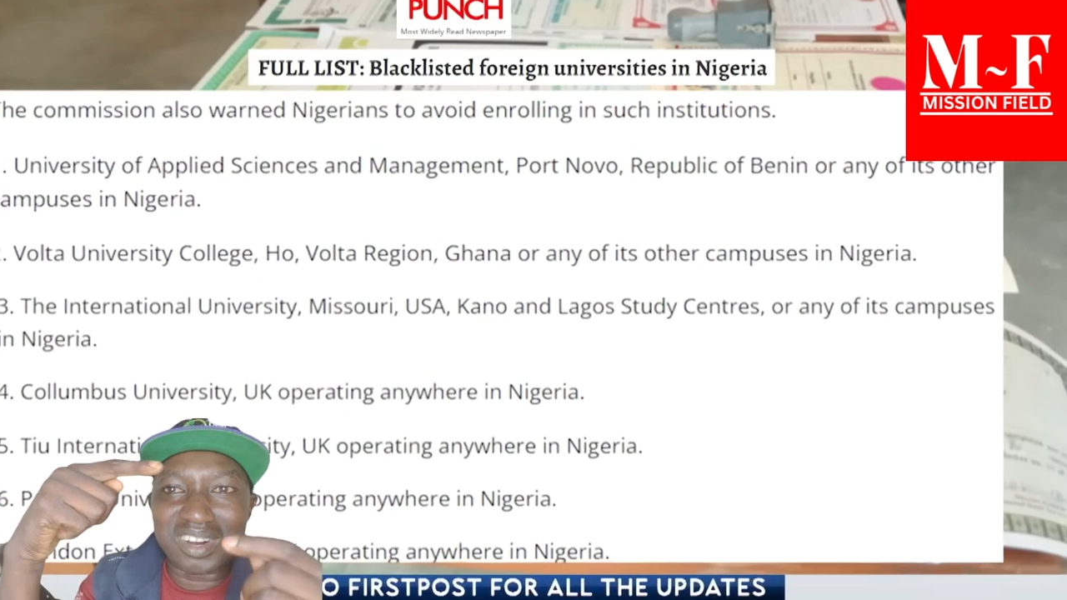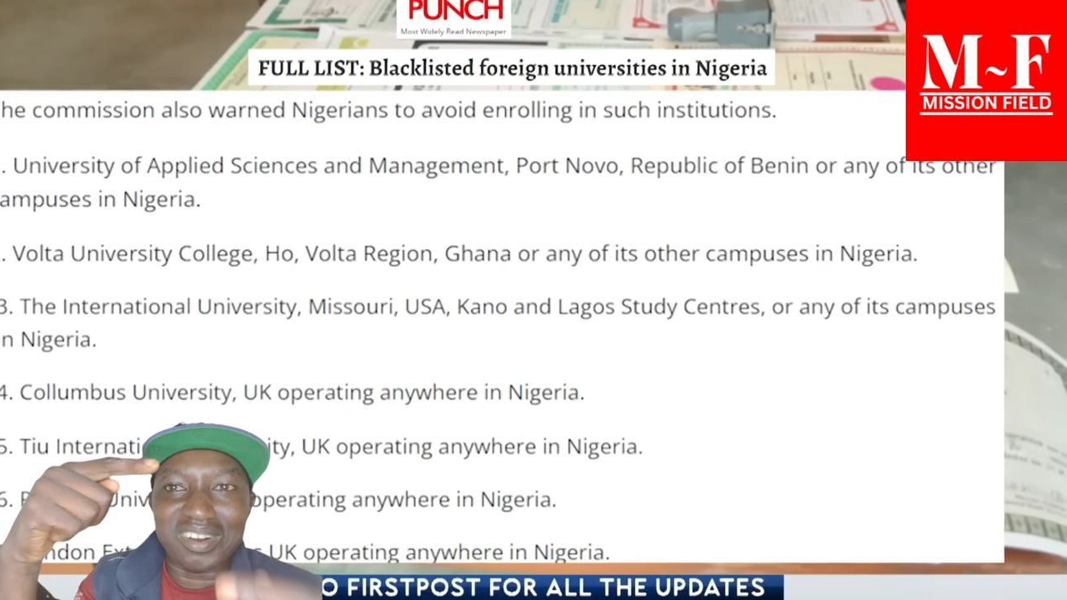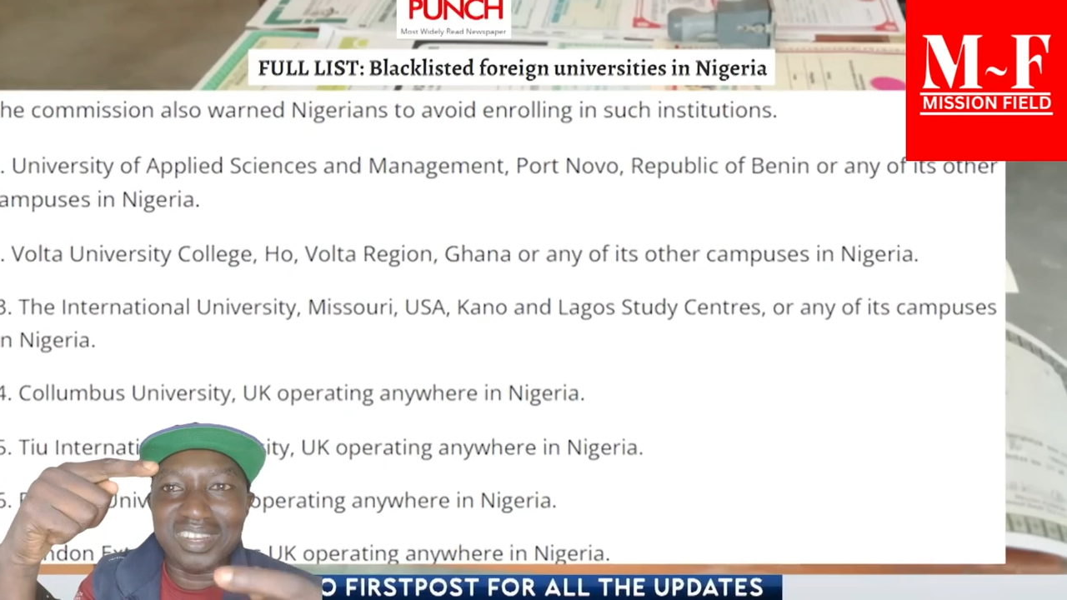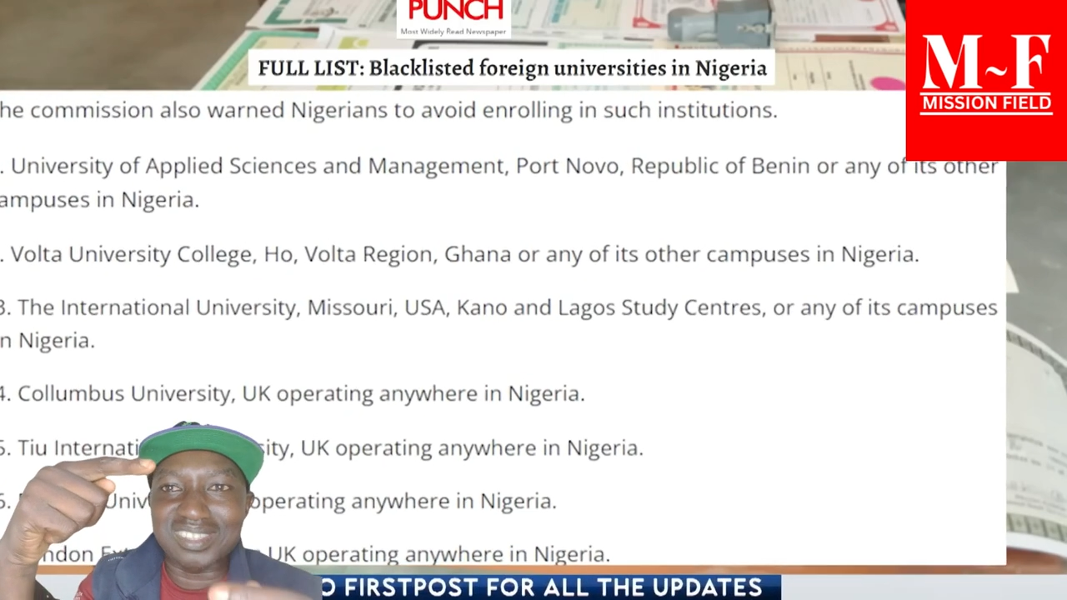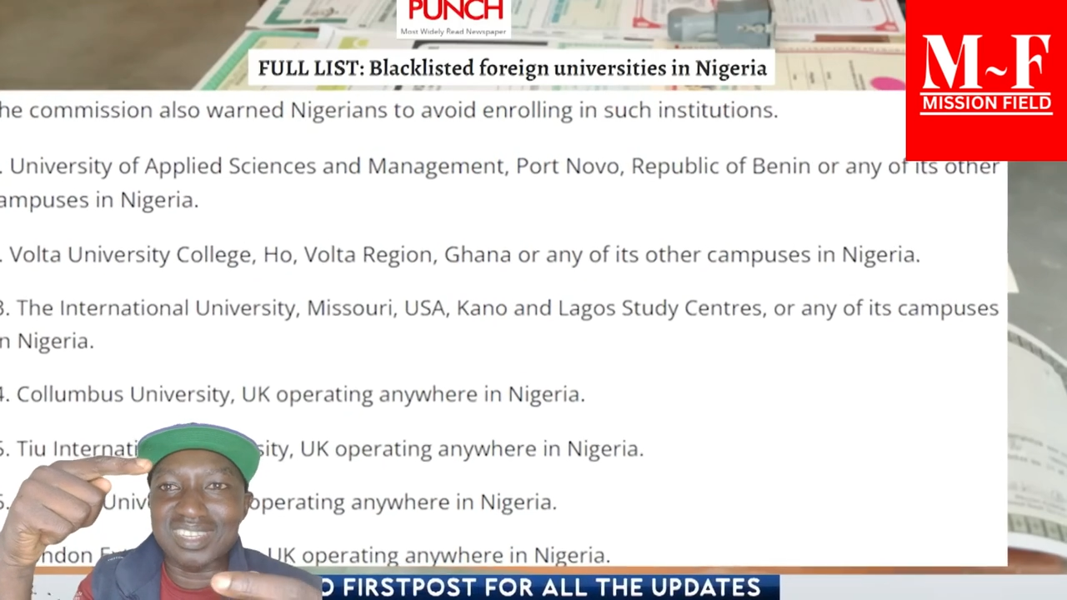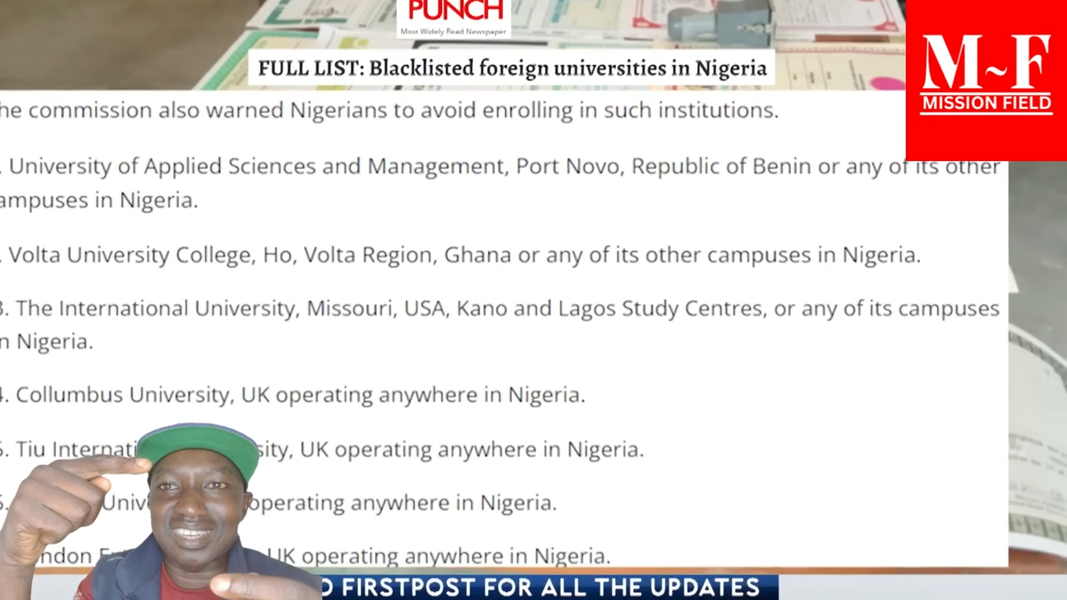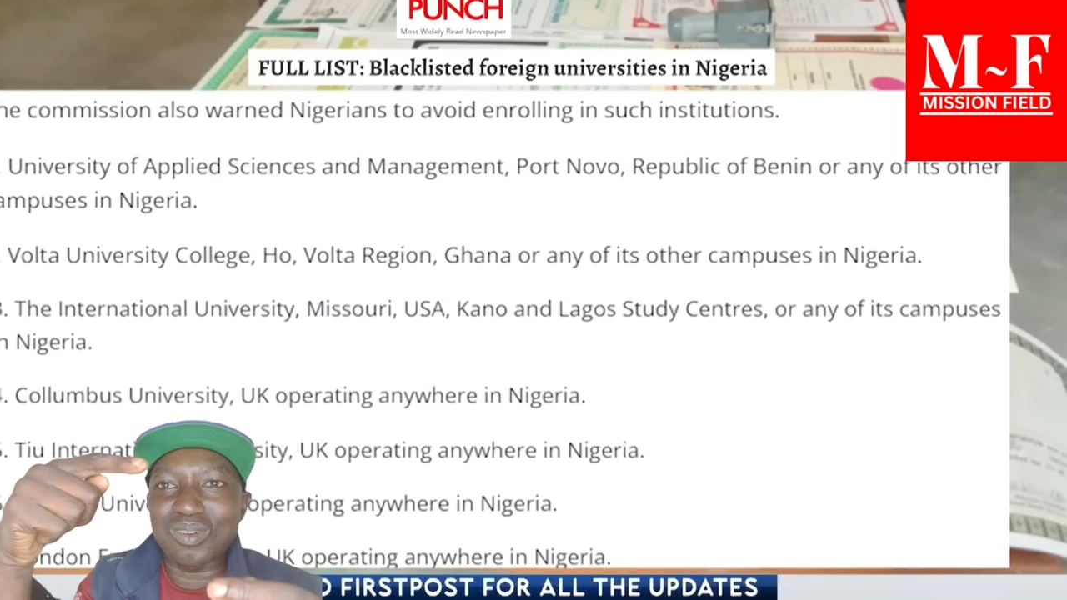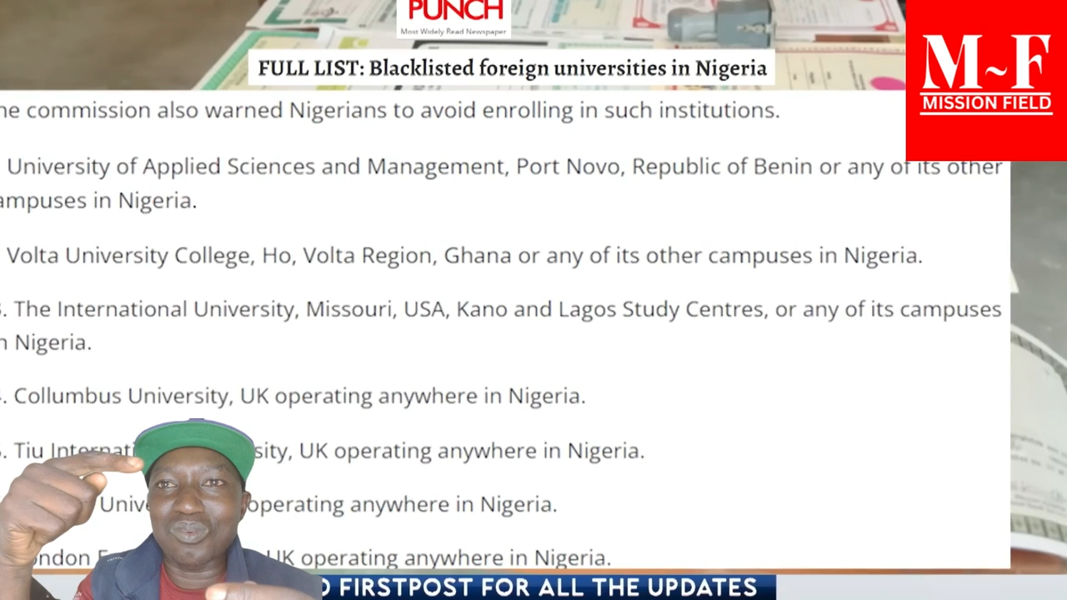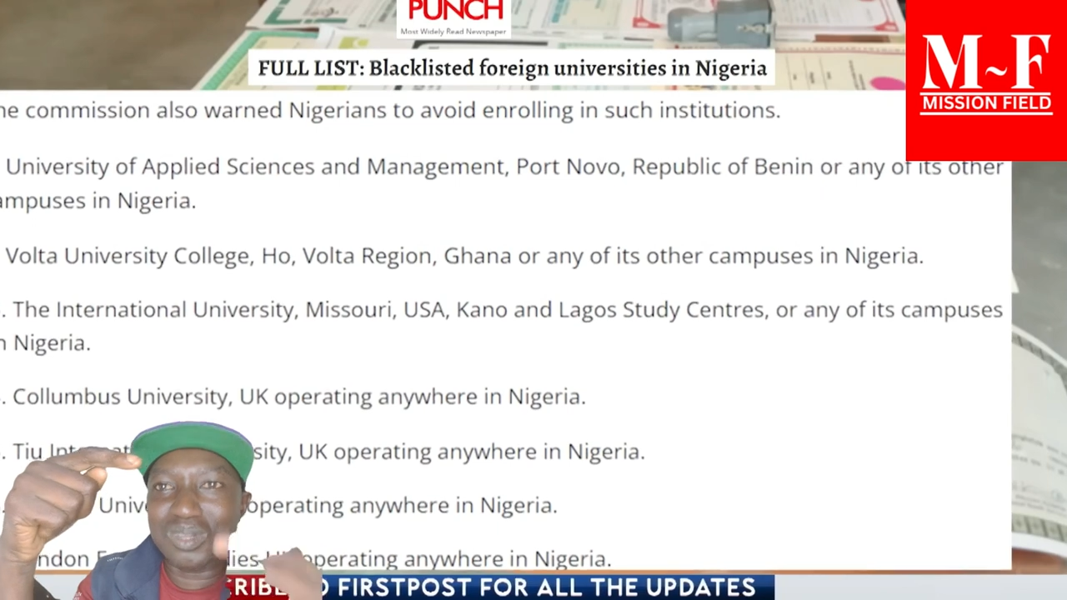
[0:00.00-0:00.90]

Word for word: It plans to